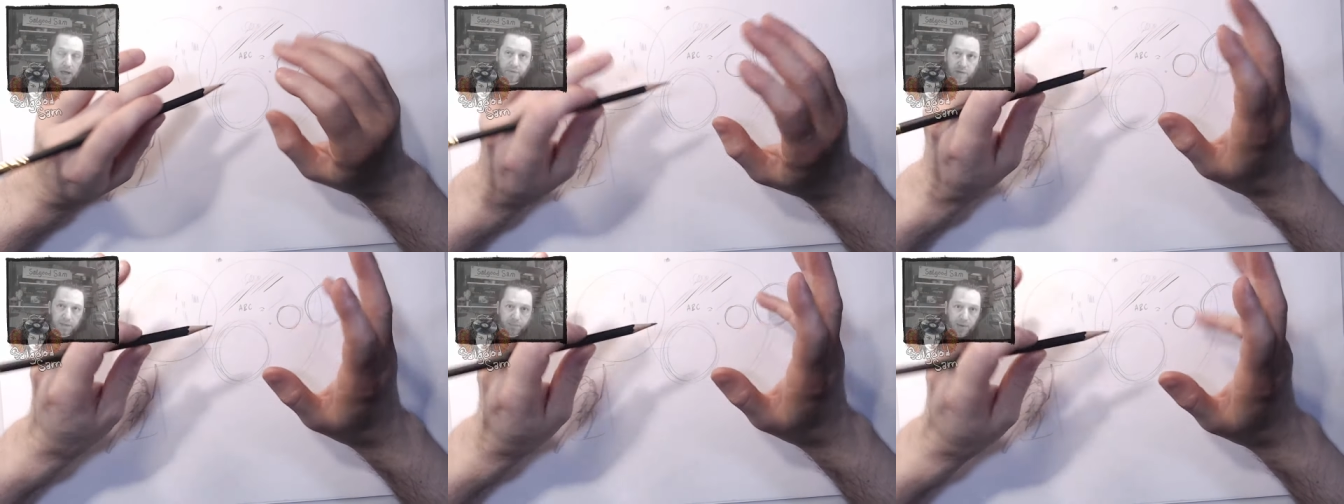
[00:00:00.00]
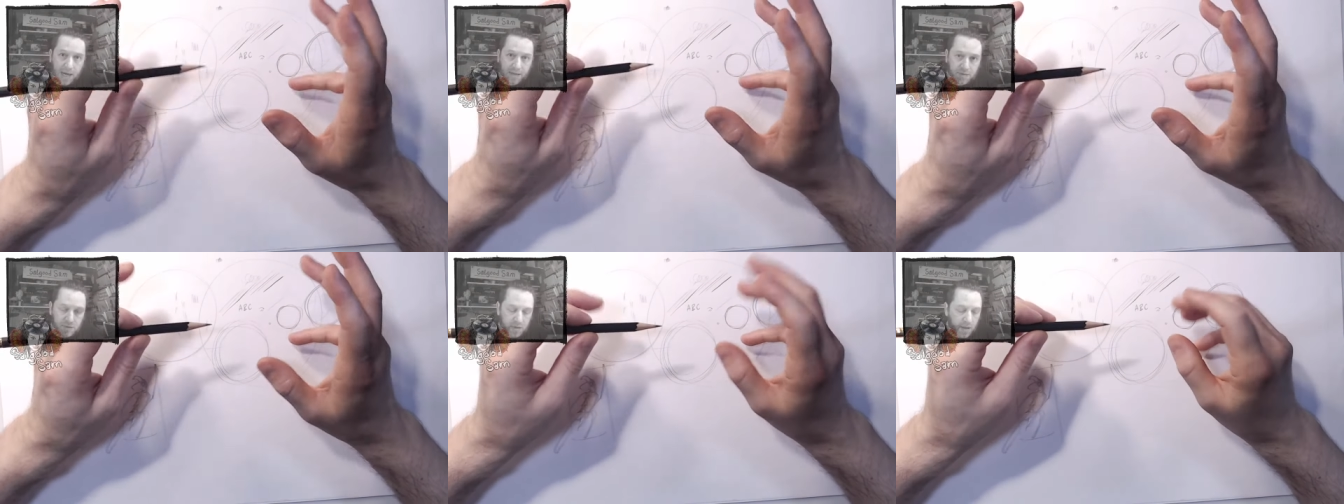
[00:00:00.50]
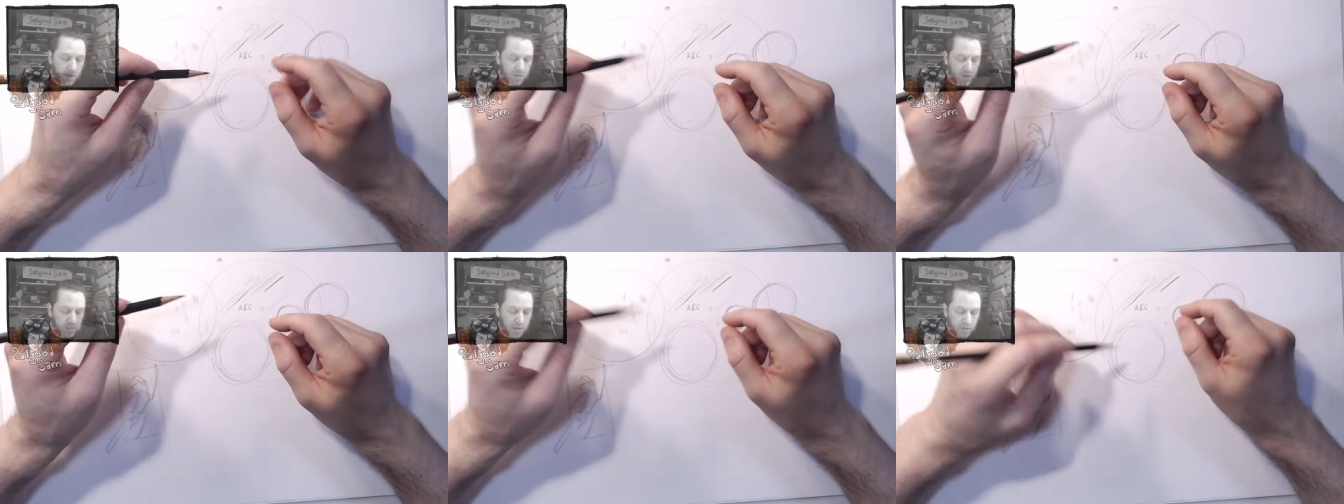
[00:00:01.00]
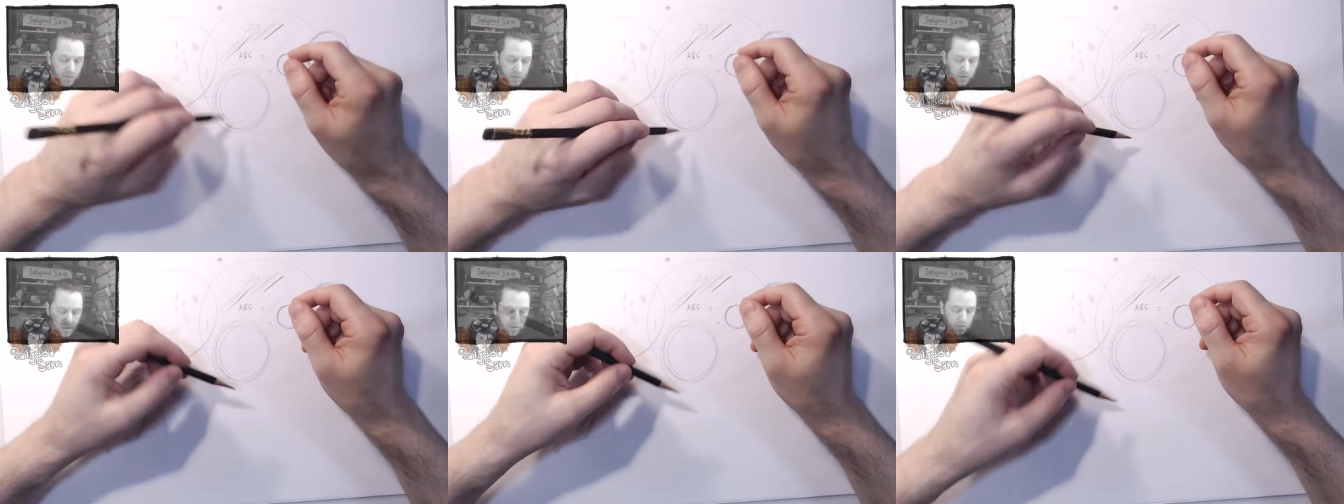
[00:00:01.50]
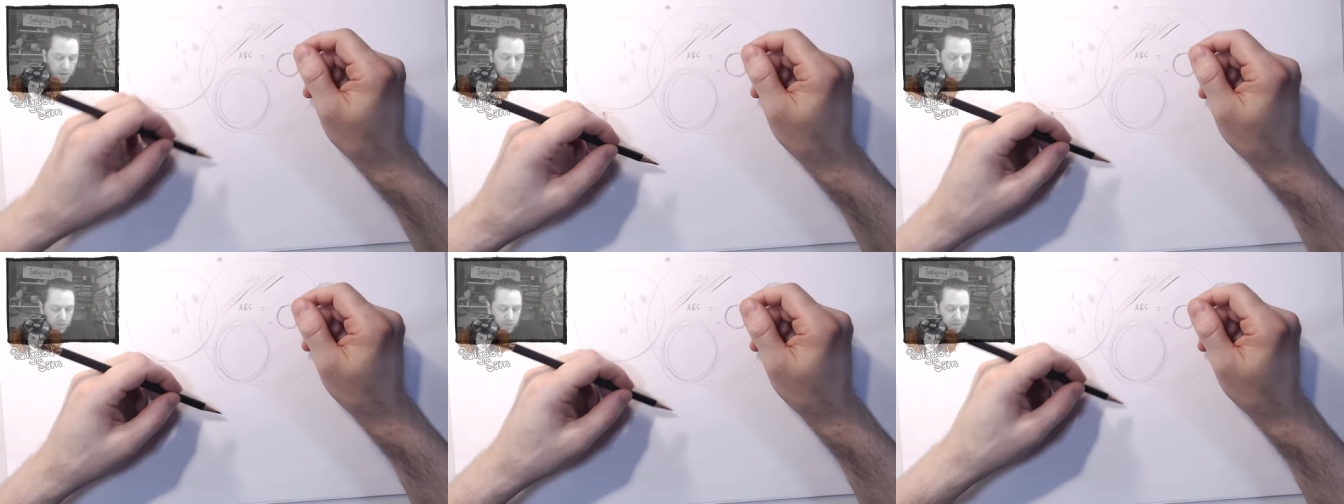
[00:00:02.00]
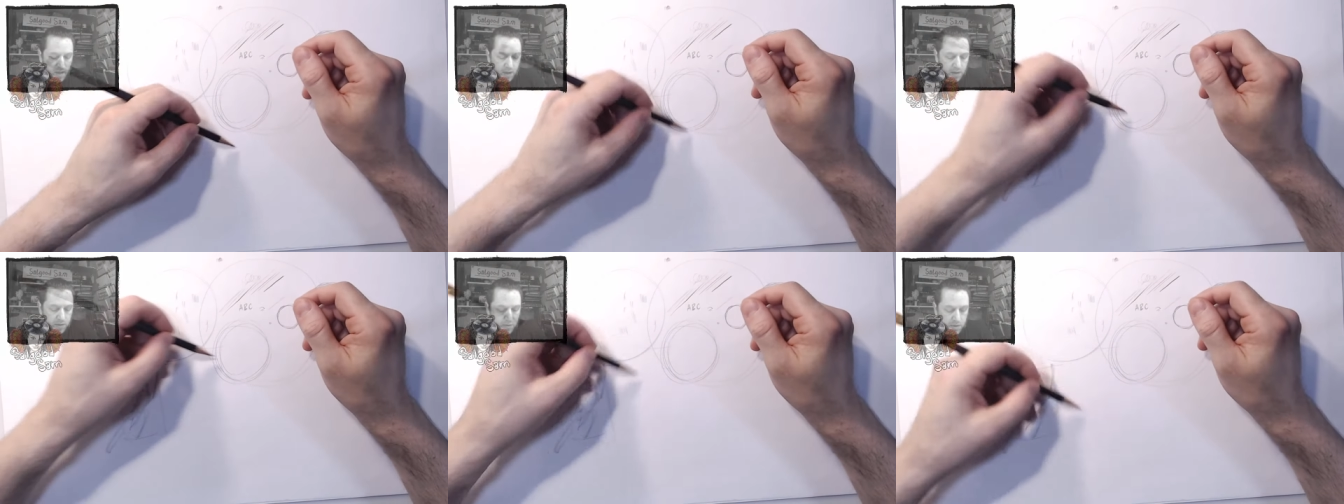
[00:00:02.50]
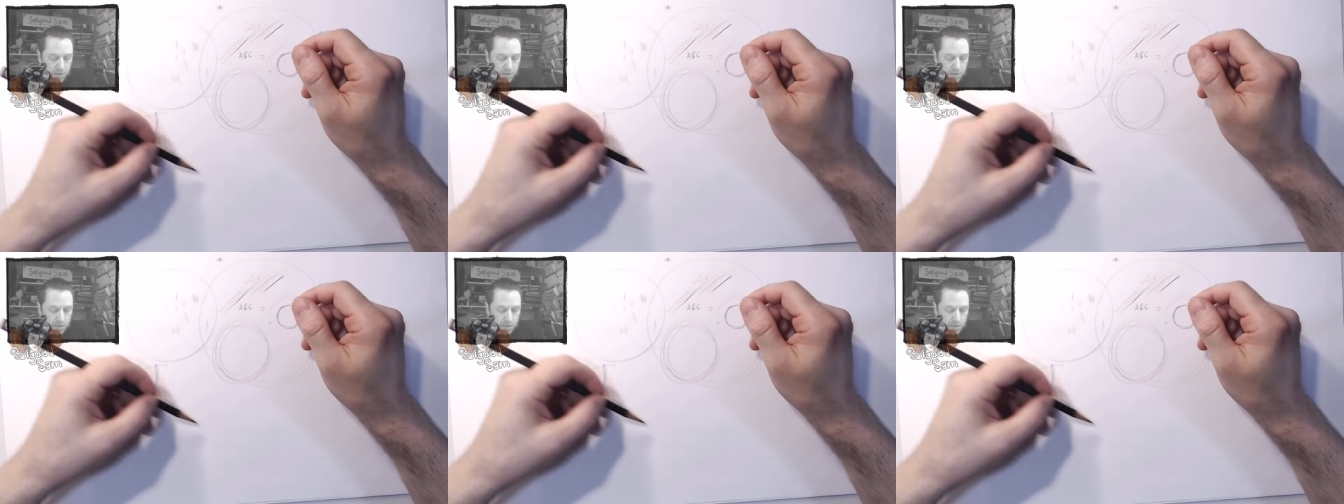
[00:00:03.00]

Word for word: I have not practiced a lot, so I'm not really great with this hand.